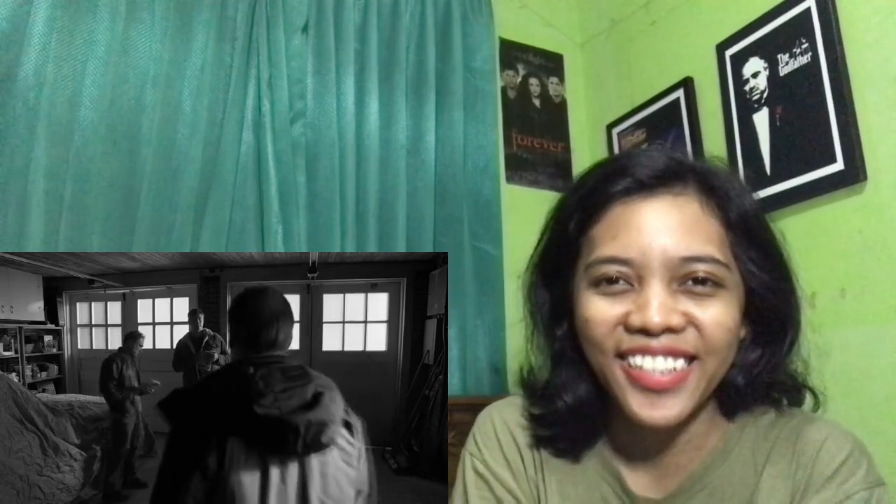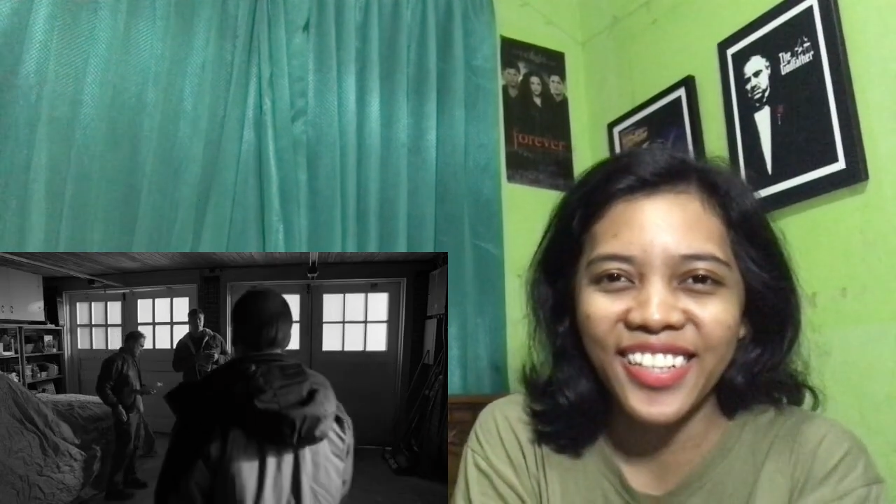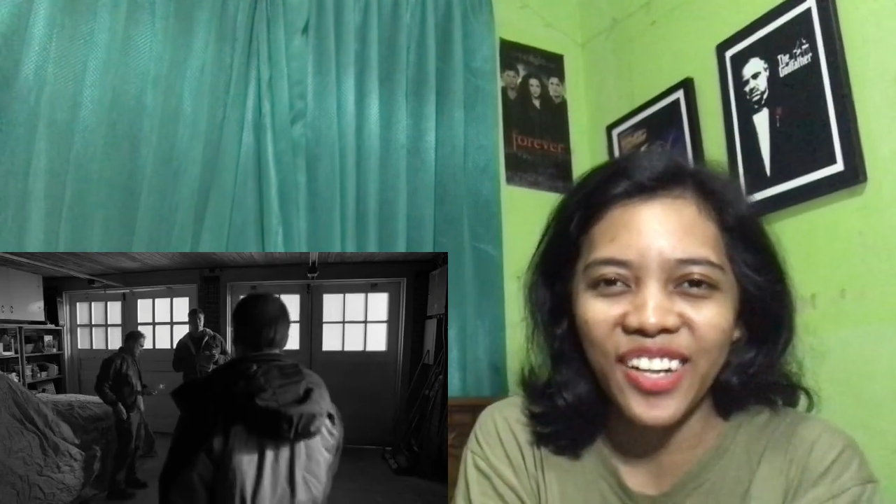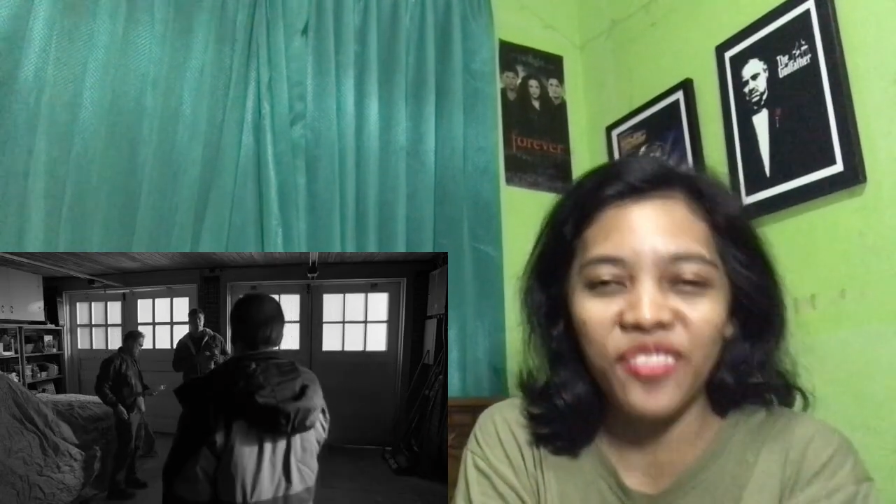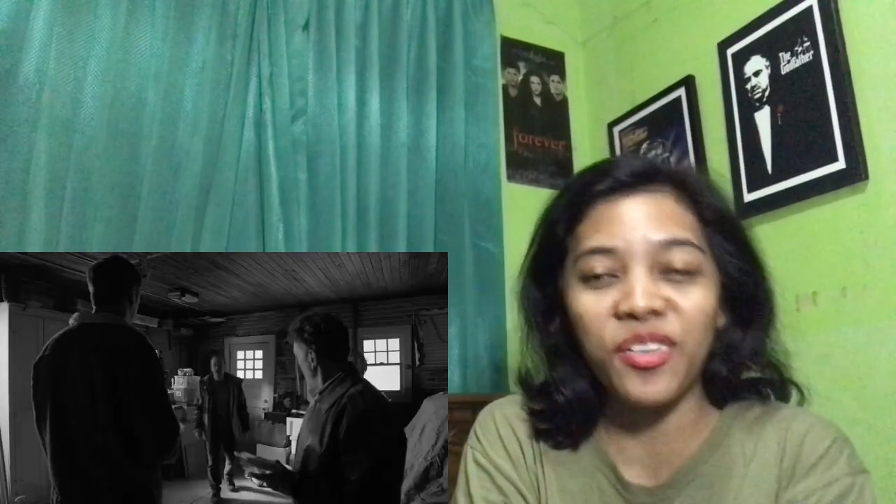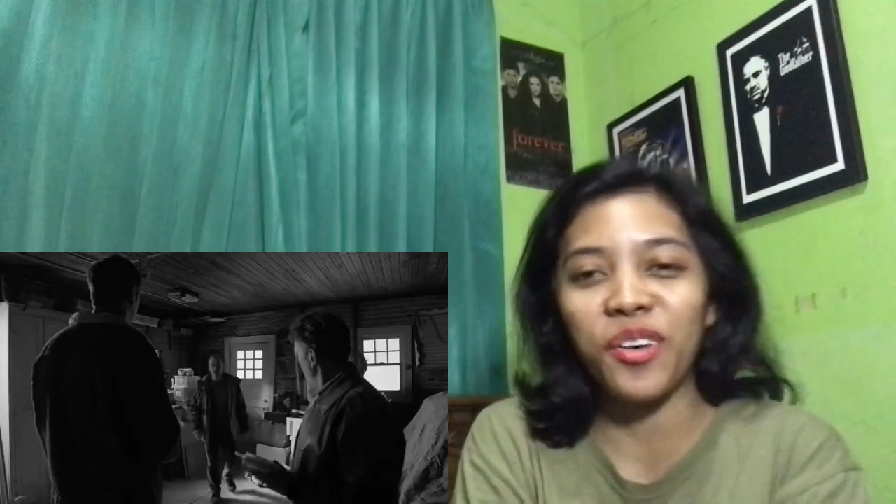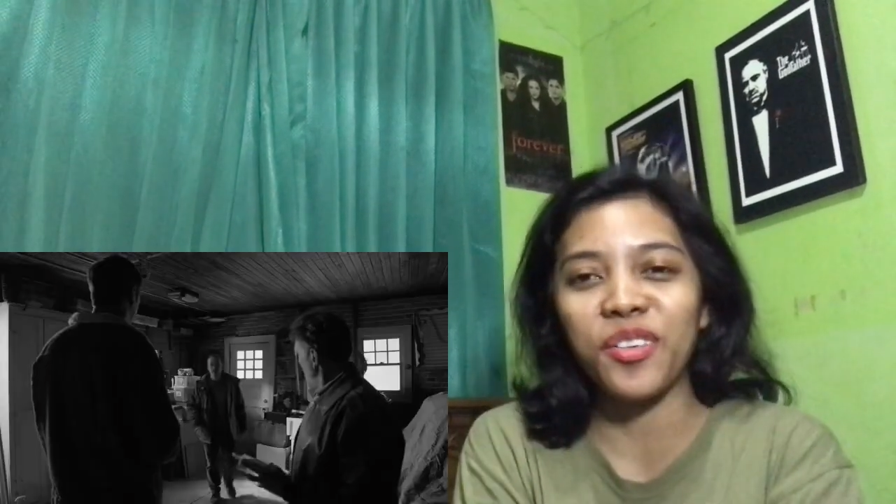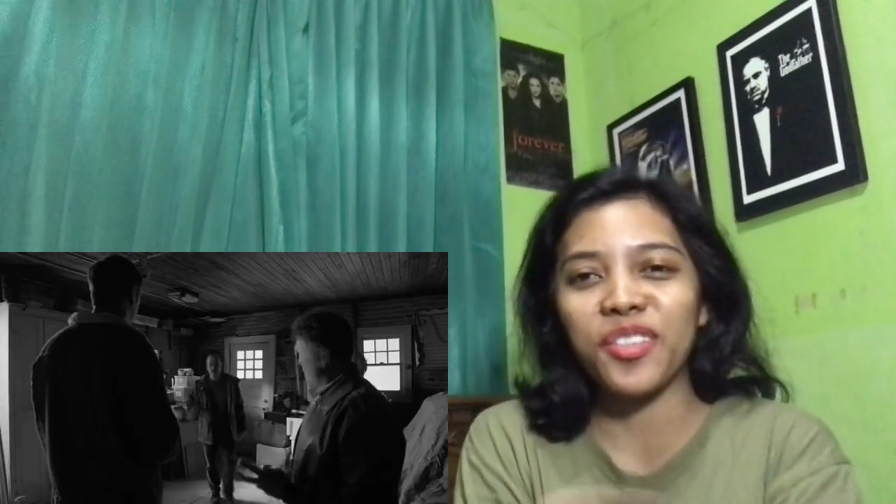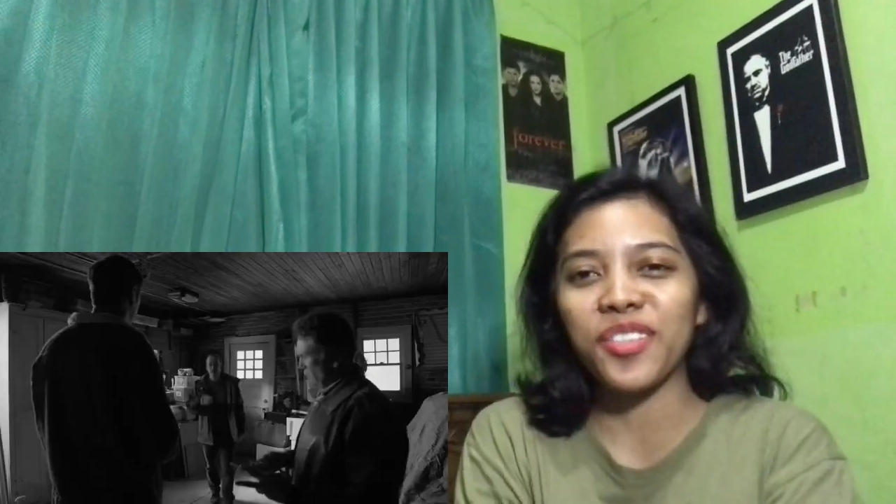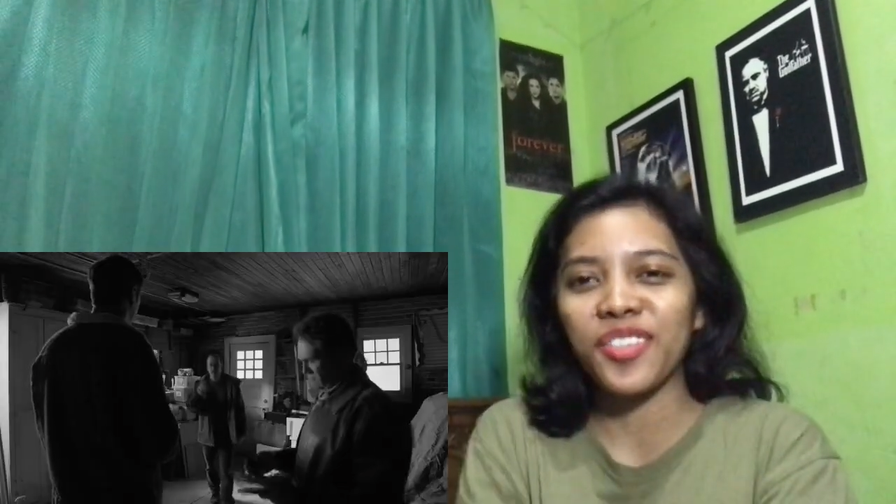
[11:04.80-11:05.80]
Of
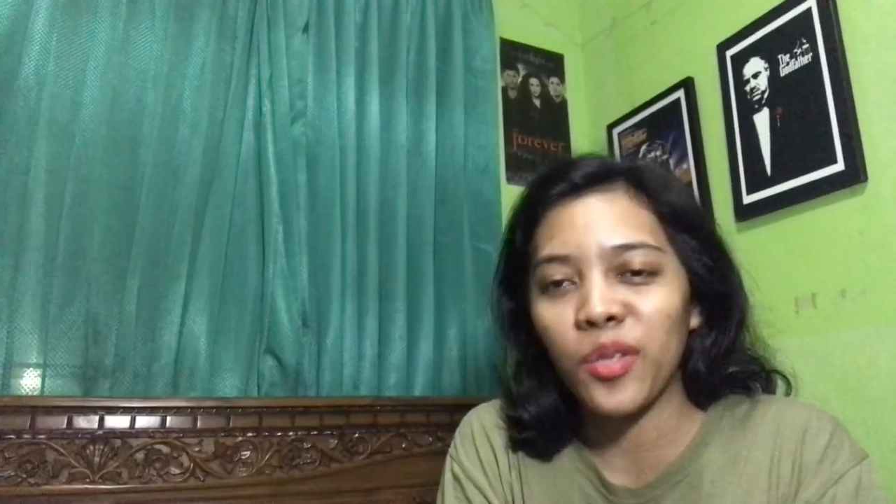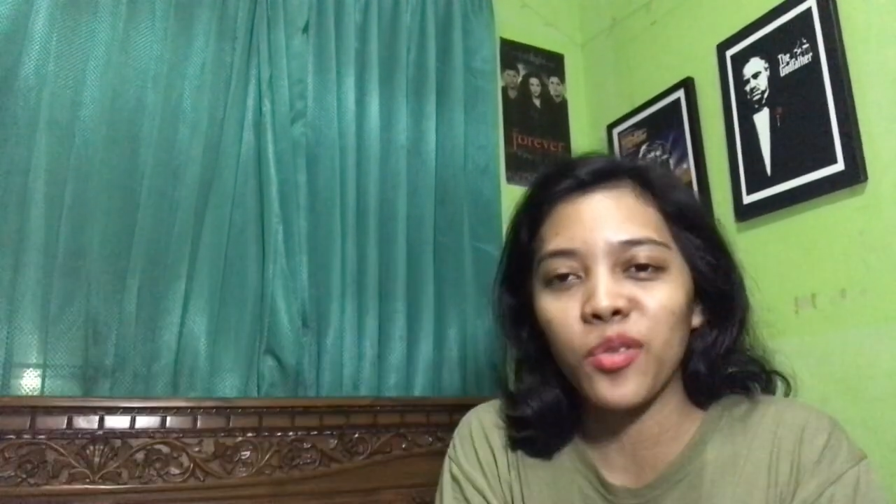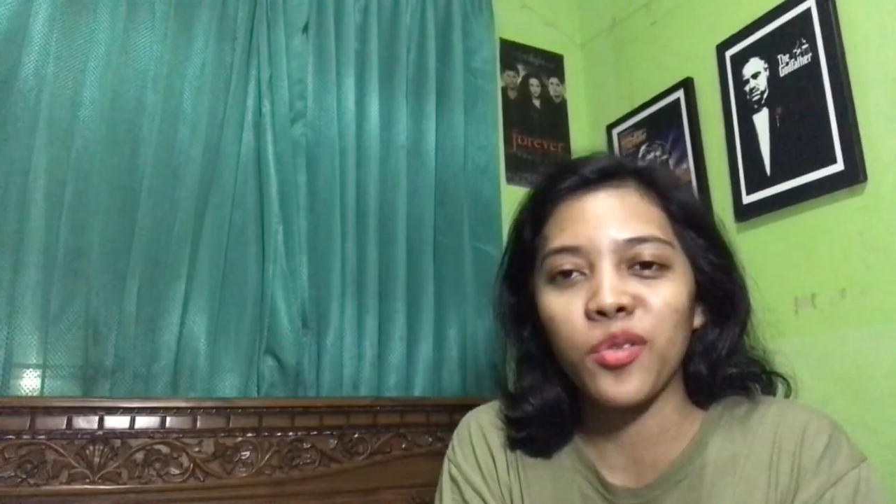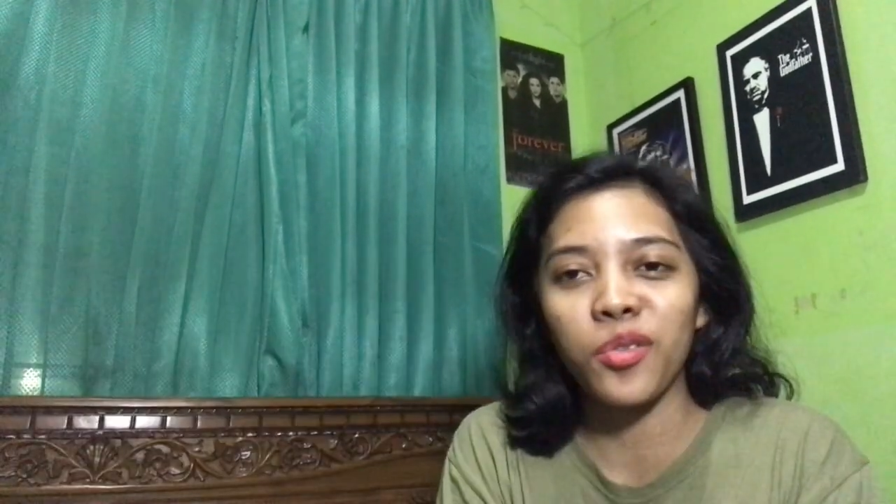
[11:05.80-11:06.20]
course, he used